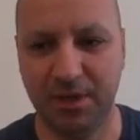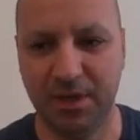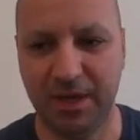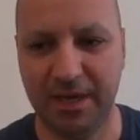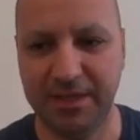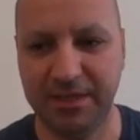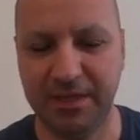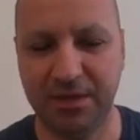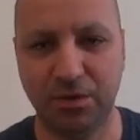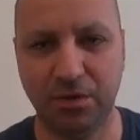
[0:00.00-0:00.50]

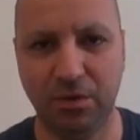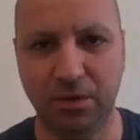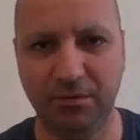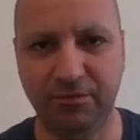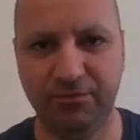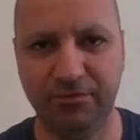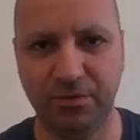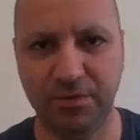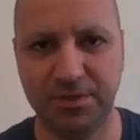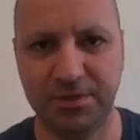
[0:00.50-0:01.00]
I think
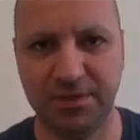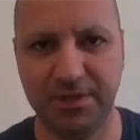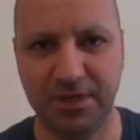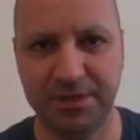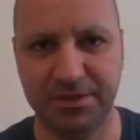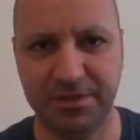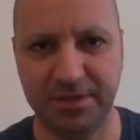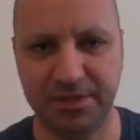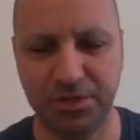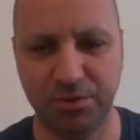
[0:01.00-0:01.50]
Whole Foods
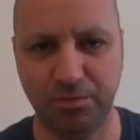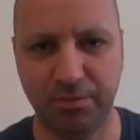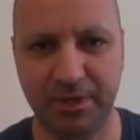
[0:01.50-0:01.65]
sells it as